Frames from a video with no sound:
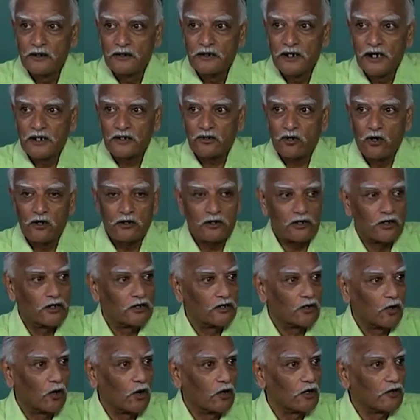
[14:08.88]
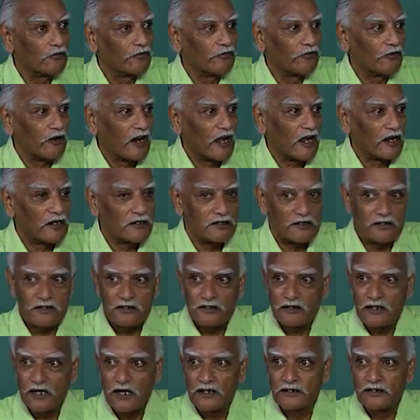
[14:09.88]
They had conquered all of
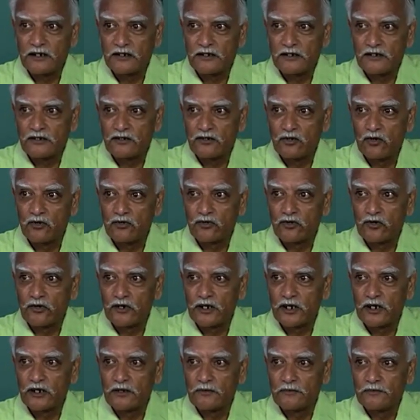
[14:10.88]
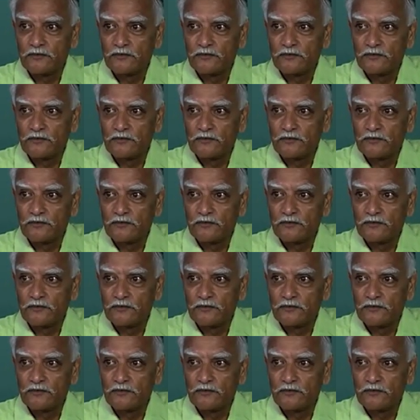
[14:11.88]
France as it is known today.